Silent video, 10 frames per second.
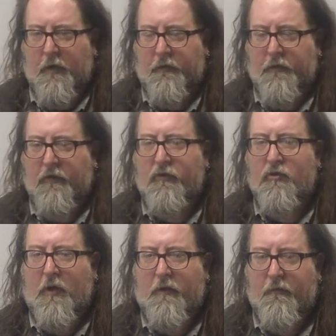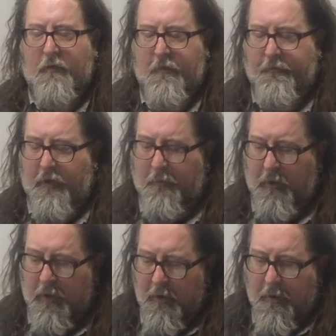It's destructive to the
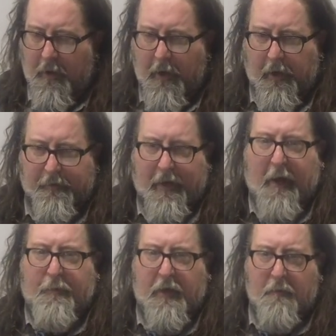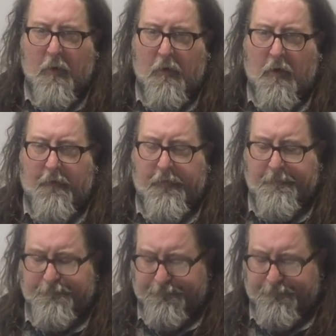family and it's happening more often.